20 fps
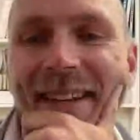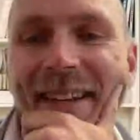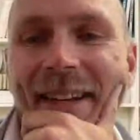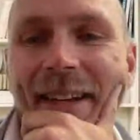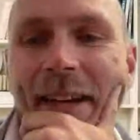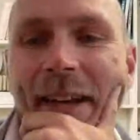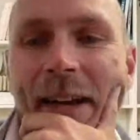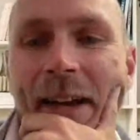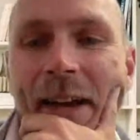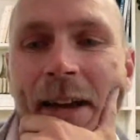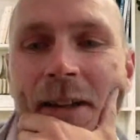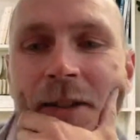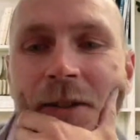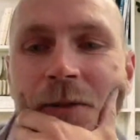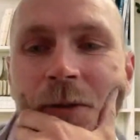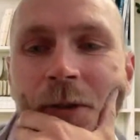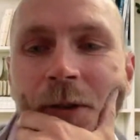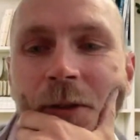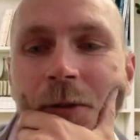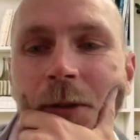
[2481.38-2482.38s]
can I ask
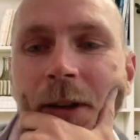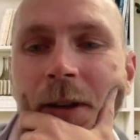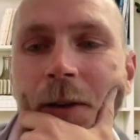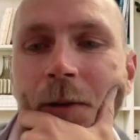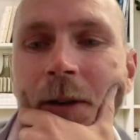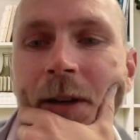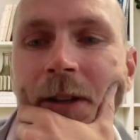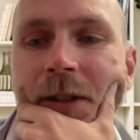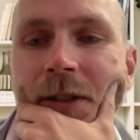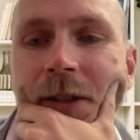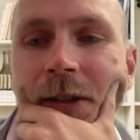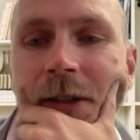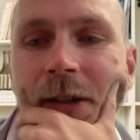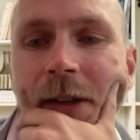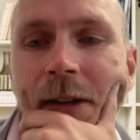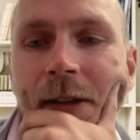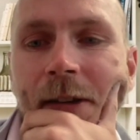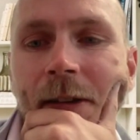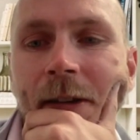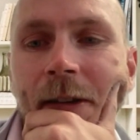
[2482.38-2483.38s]
you a quick question
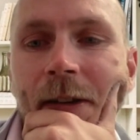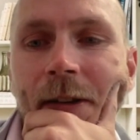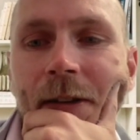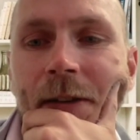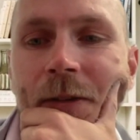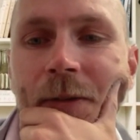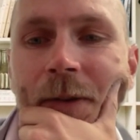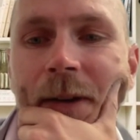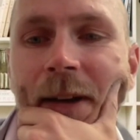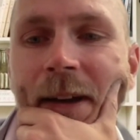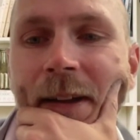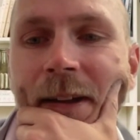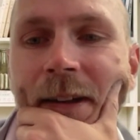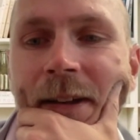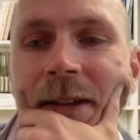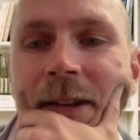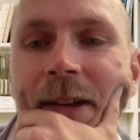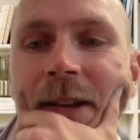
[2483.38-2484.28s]
here to end?